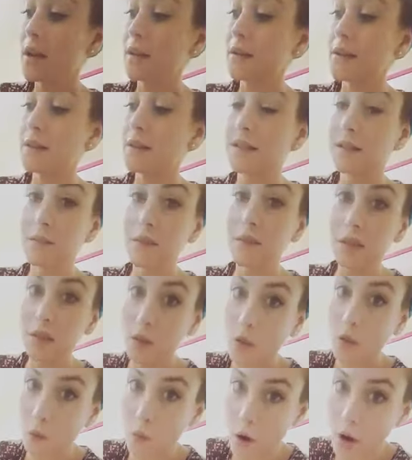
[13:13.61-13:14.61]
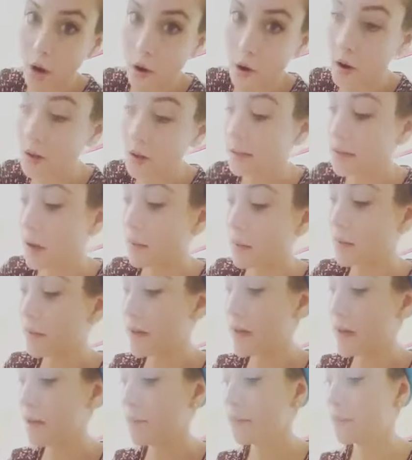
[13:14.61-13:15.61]
this micellar water on top of
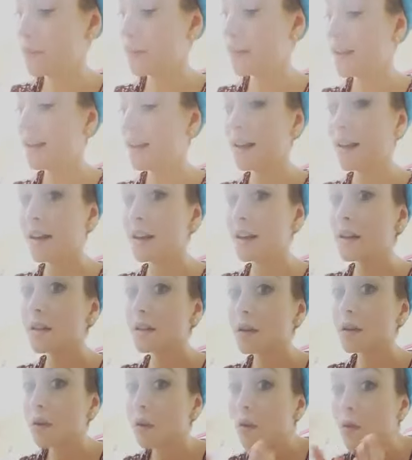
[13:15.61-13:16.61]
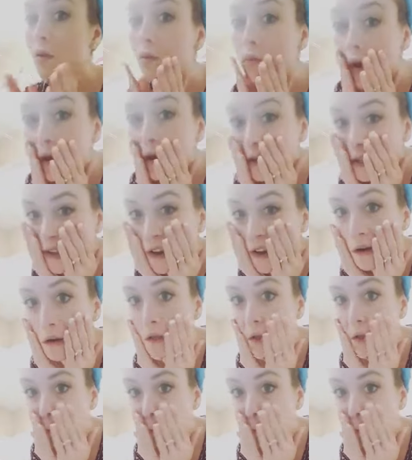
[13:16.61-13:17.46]
it. So I just kind of do